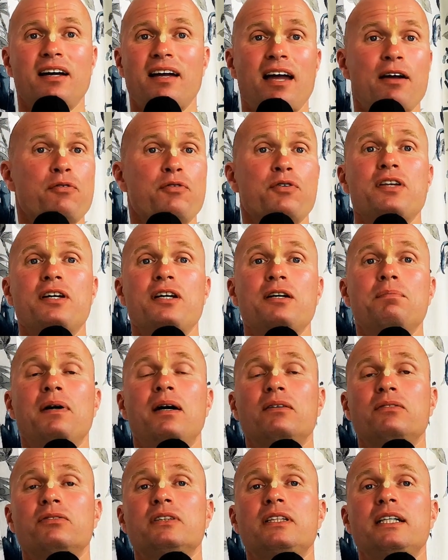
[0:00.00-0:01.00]
Everything
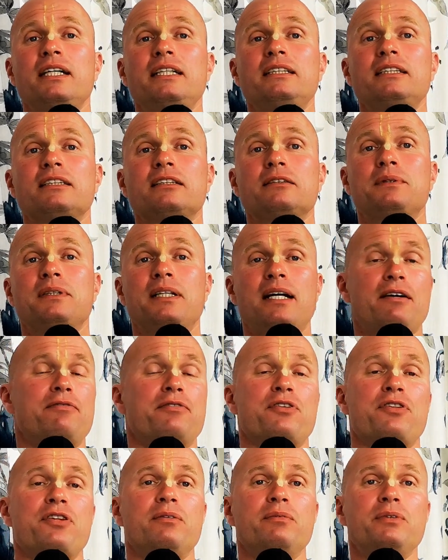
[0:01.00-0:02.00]
about relationships,
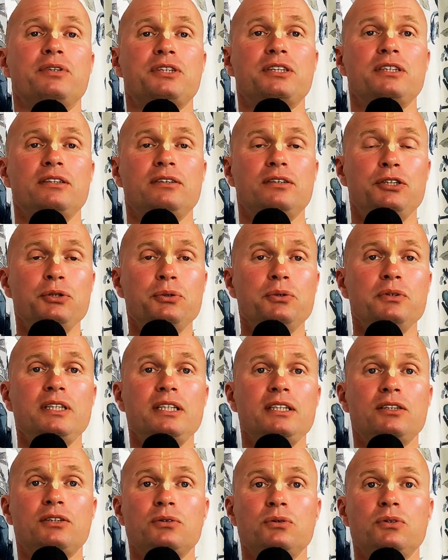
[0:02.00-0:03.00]
everything which you
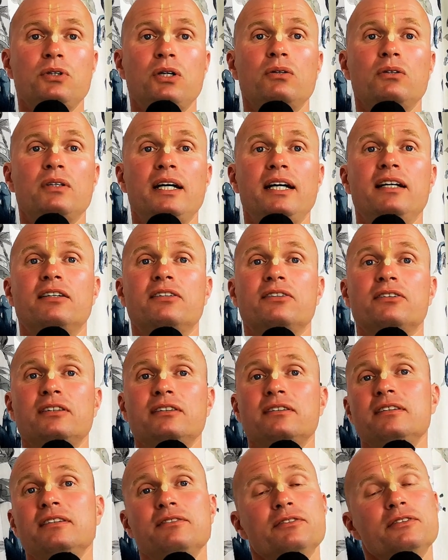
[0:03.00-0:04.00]
need to know later
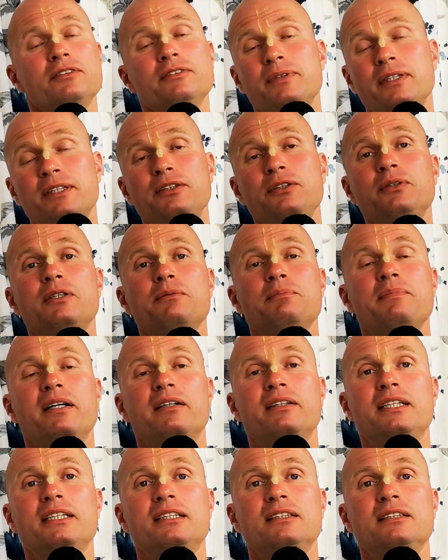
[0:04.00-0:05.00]
on when you are
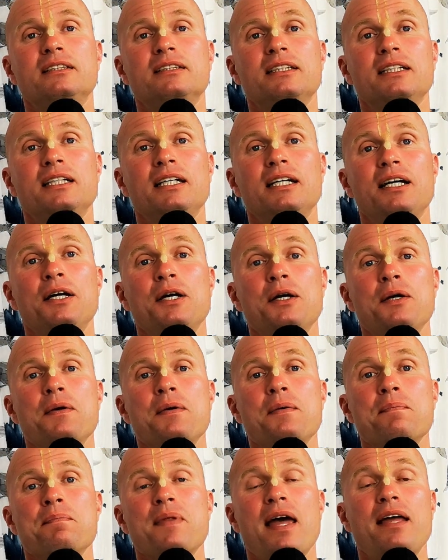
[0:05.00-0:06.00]
married.
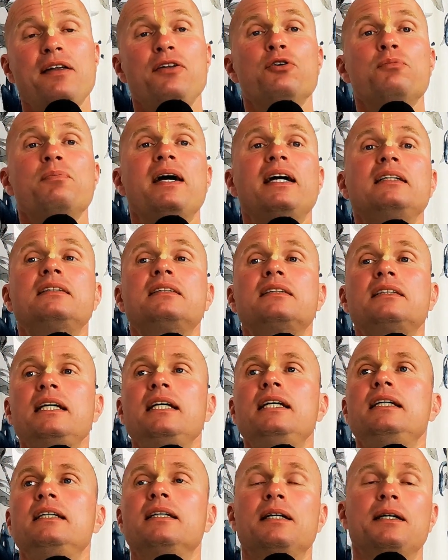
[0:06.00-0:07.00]
And you may
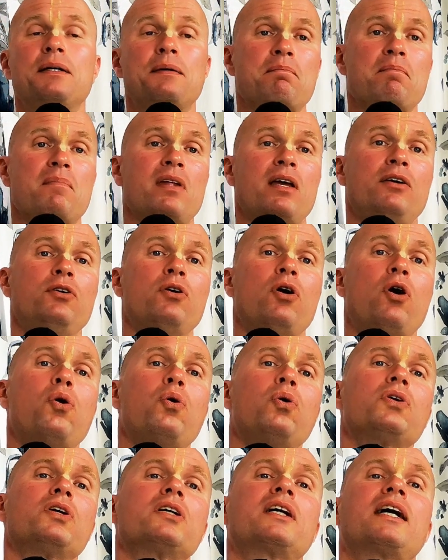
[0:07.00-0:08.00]
see your
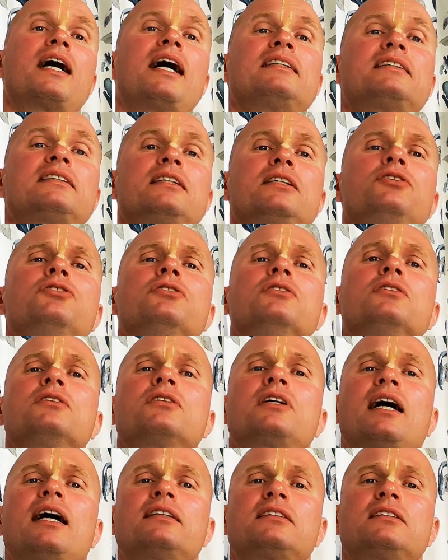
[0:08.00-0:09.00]
older cousin,
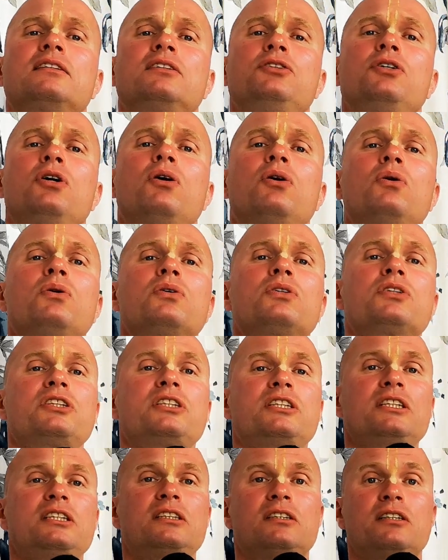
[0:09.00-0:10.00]
your older
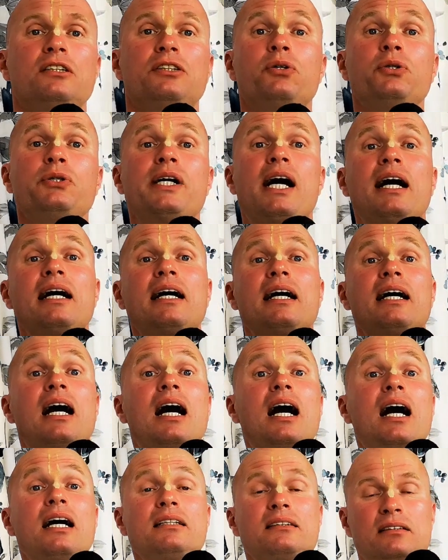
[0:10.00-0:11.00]
sister, your younger
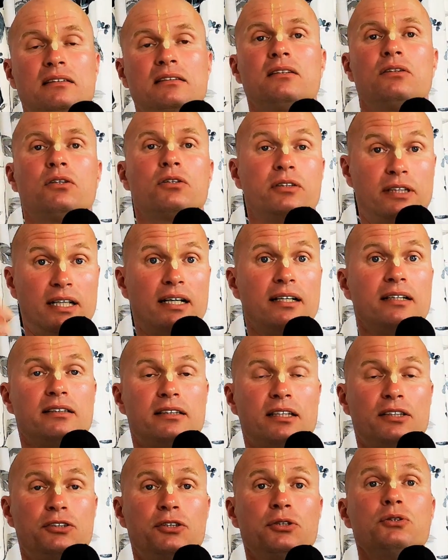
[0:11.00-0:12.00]
aunt, not
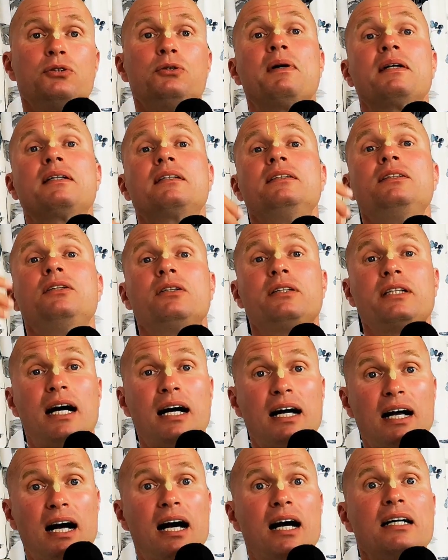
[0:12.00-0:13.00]
younger than you, but your
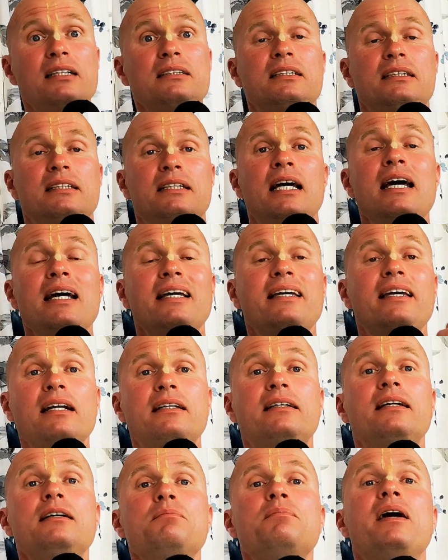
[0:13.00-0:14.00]
young auntie
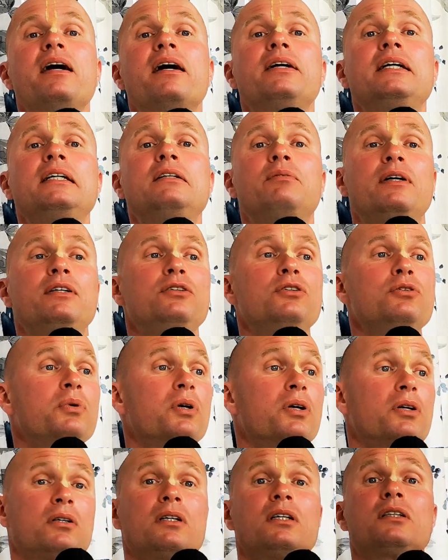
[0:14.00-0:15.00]
getting married when you
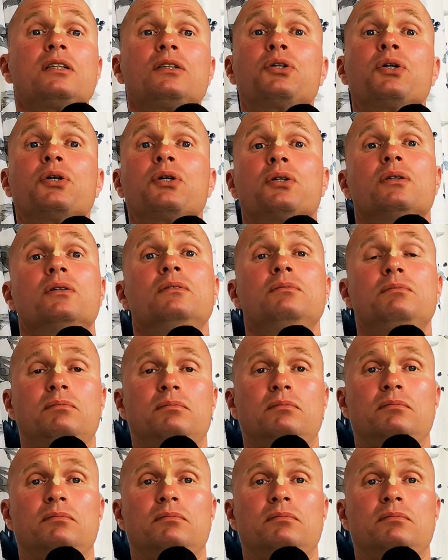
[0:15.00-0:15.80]
were a little girl.